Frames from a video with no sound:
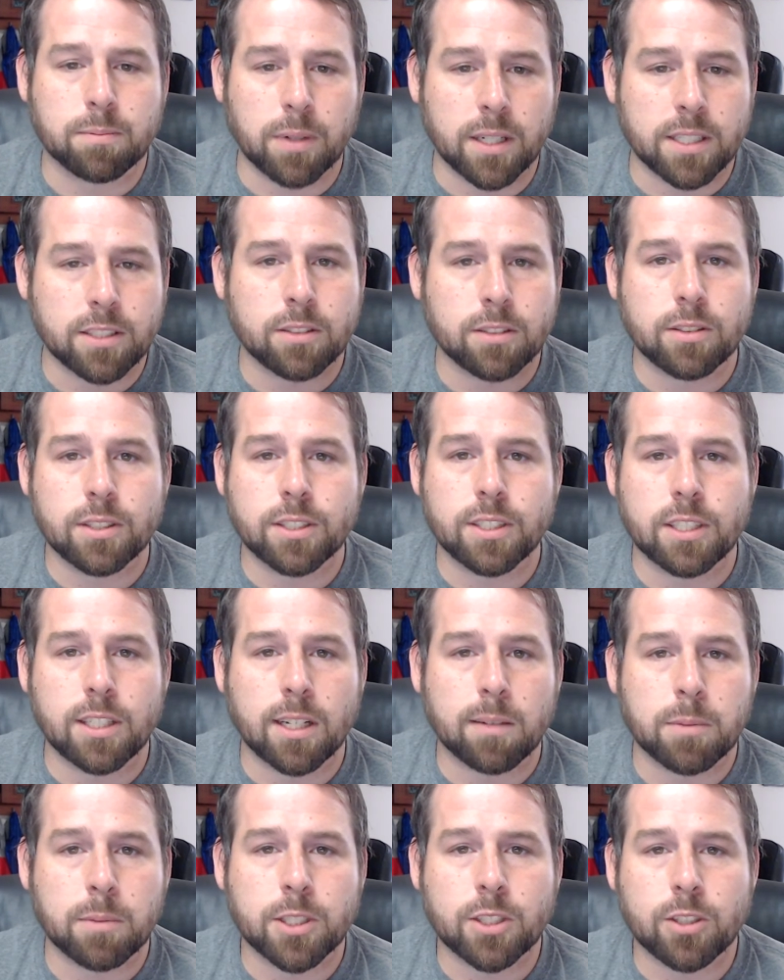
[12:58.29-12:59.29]
But as soon as the
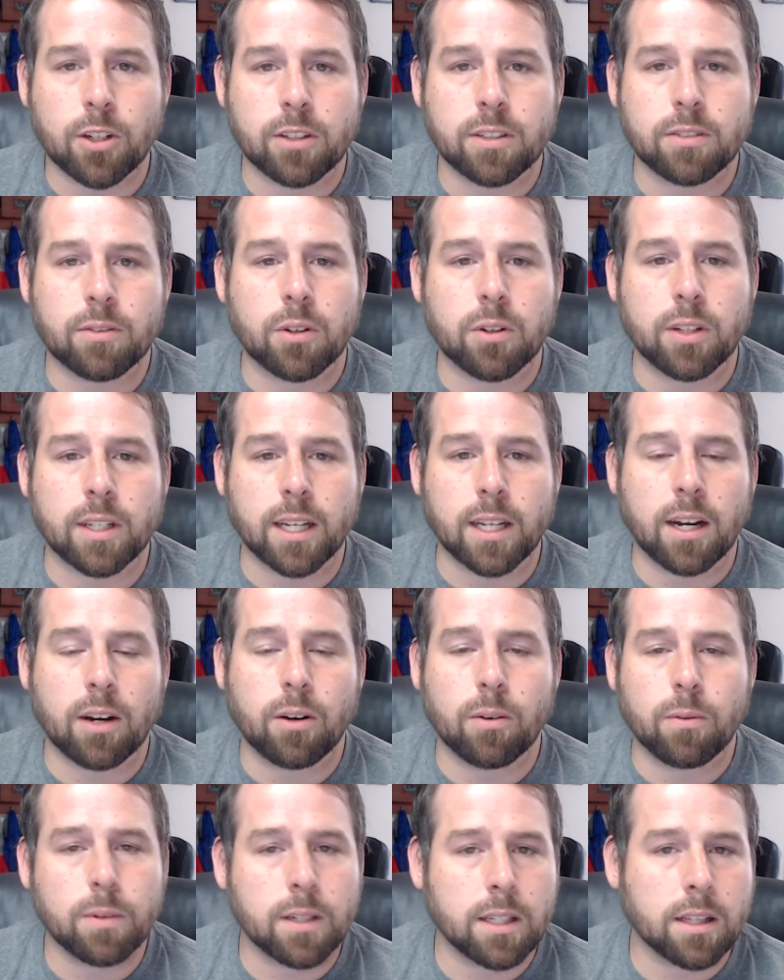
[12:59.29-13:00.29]
numbers started rolling
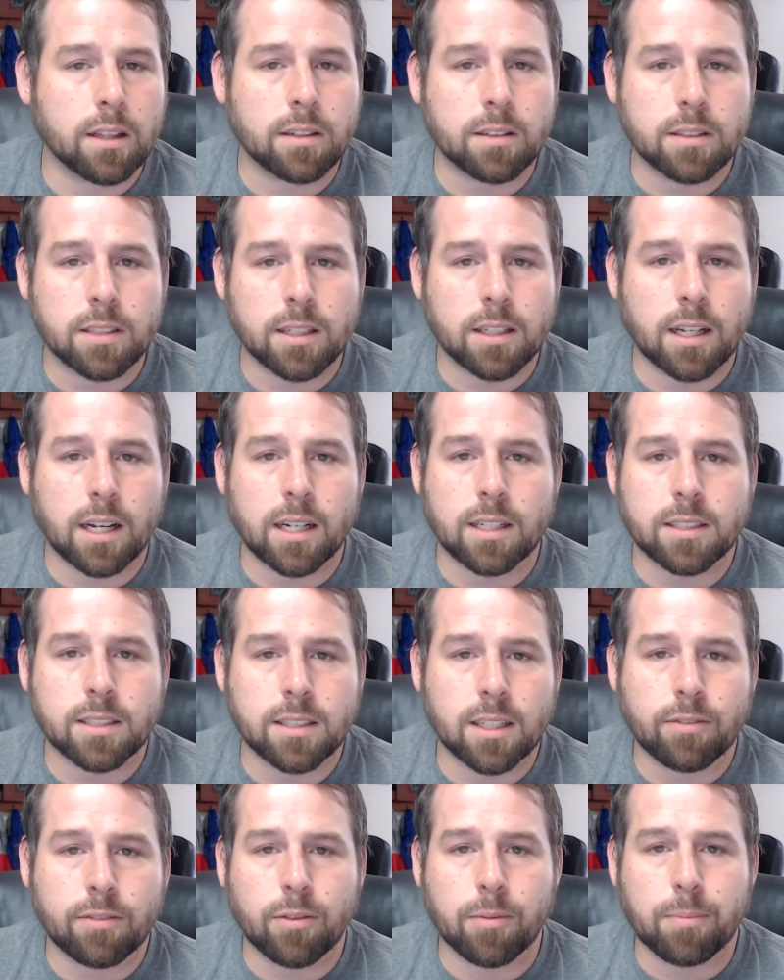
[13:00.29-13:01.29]
out, we learned a lot of
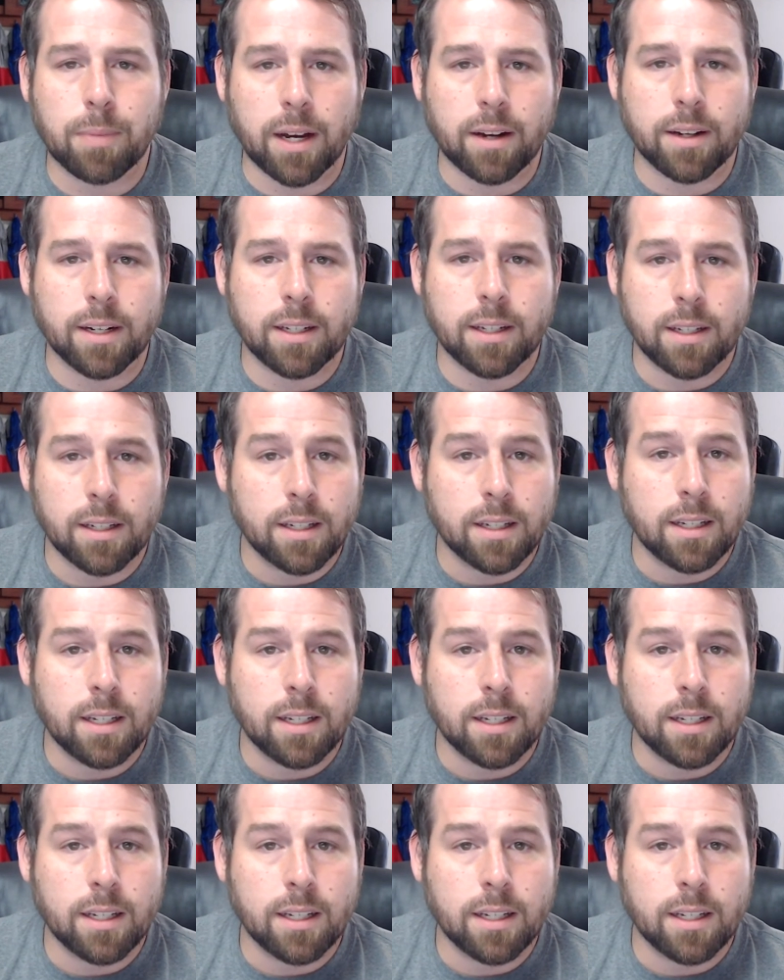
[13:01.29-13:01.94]
stuff about it.